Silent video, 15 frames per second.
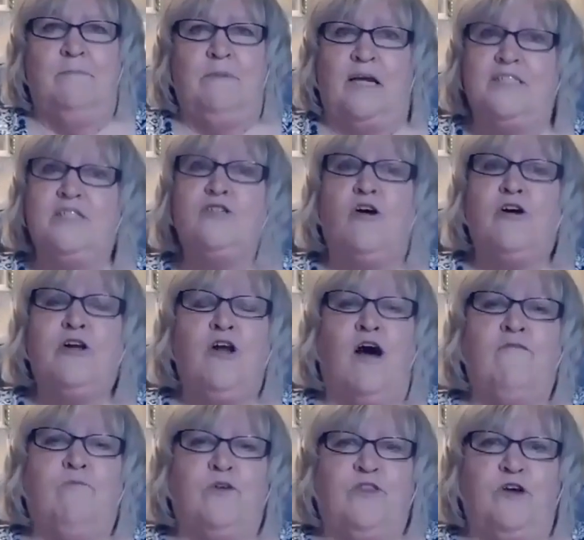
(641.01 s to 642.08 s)
But I started
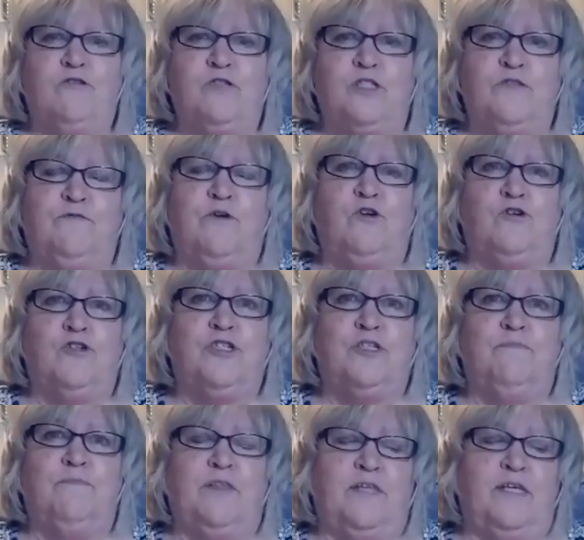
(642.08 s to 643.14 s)
off with those
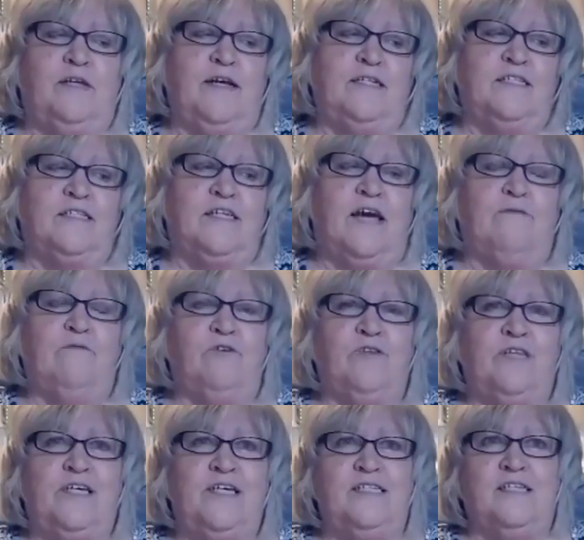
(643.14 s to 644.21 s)
first, but then I discovered
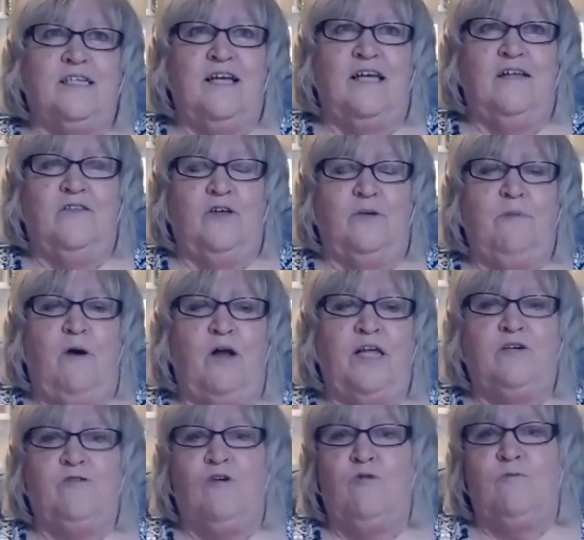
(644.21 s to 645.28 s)
these and the
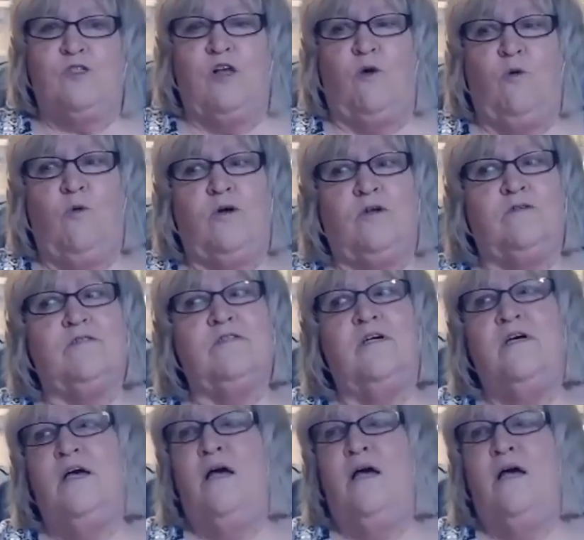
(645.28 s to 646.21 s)
polychromos oils